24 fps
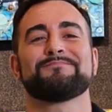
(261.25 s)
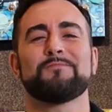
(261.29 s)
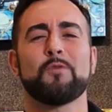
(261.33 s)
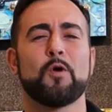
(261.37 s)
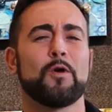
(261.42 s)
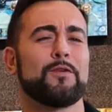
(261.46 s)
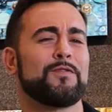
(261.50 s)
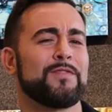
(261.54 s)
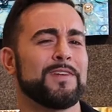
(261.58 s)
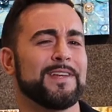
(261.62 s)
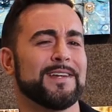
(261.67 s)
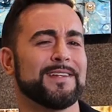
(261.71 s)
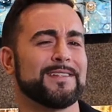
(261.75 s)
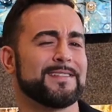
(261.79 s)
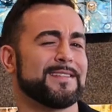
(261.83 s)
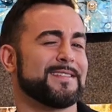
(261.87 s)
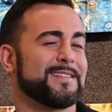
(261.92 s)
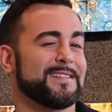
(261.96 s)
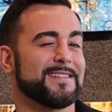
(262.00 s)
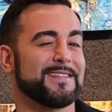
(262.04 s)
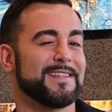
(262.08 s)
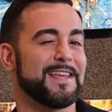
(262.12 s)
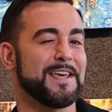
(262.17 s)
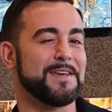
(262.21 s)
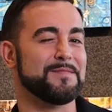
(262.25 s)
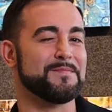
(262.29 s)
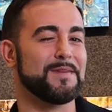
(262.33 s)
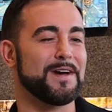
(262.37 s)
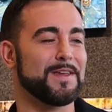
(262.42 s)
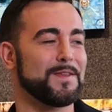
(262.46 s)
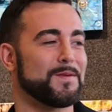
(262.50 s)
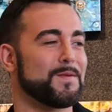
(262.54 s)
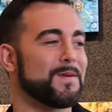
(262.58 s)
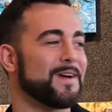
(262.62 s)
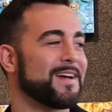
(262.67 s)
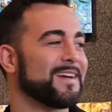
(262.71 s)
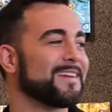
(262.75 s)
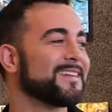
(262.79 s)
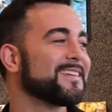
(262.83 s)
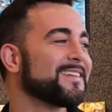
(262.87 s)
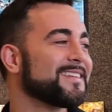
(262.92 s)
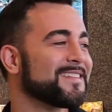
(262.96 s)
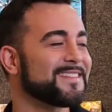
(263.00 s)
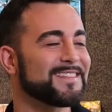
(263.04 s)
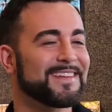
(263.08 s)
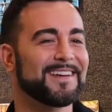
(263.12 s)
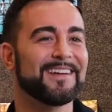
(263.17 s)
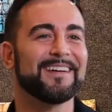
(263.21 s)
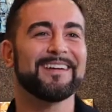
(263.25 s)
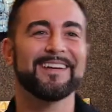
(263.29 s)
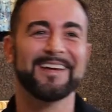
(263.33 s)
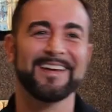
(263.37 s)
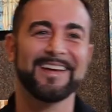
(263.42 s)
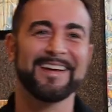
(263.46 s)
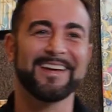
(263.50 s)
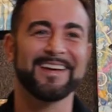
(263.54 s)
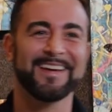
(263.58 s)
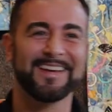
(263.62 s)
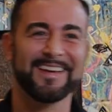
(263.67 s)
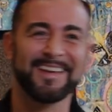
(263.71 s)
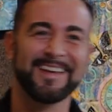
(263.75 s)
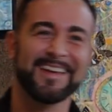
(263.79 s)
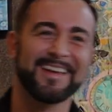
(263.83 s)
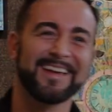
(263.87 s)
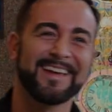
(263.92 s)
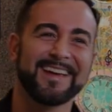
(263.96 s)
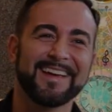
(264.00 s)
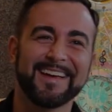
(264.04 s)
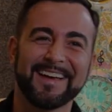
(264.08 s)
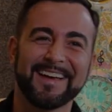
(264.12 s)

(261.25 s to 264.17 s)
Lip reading: Morpheus is his name, by the way, so yeah.